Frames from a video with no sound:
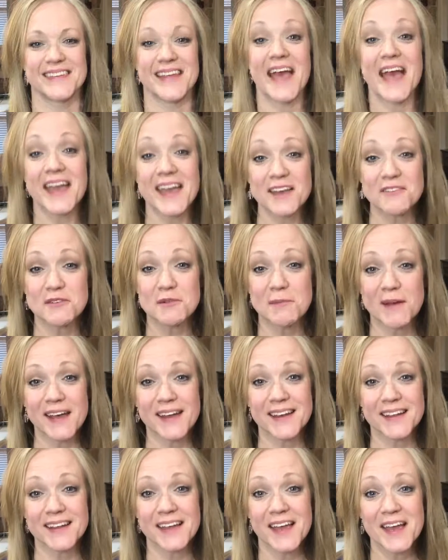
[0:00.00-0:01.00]
Hey
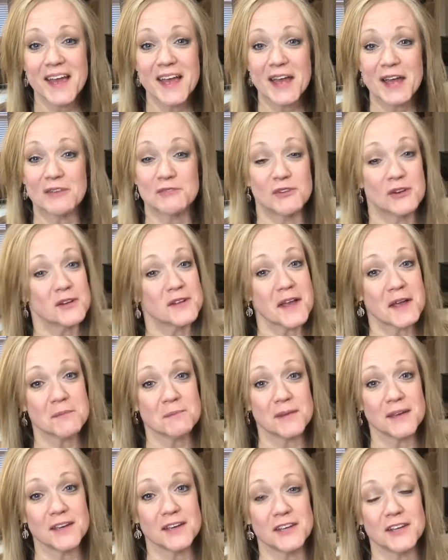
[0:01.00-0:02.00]
everybody, if you're like
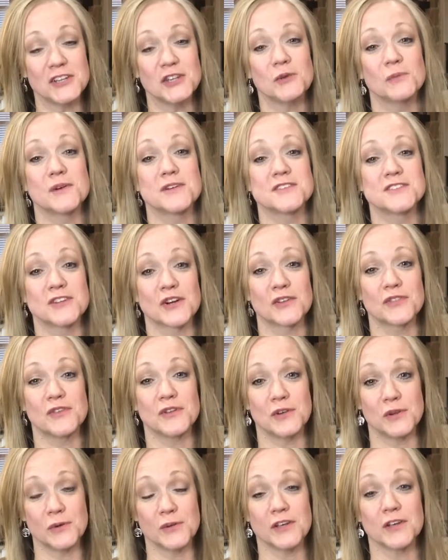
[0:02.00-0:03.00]
me and you want to start the
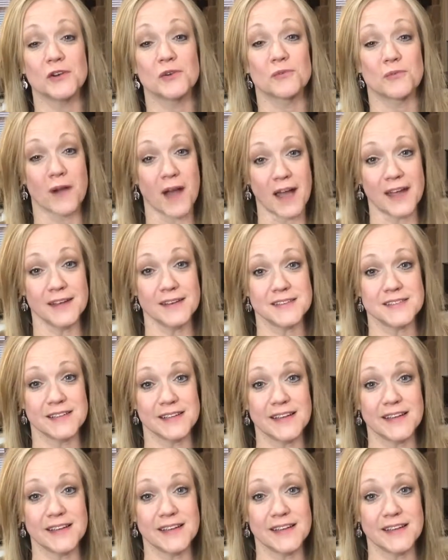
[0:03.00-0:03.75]
new year right,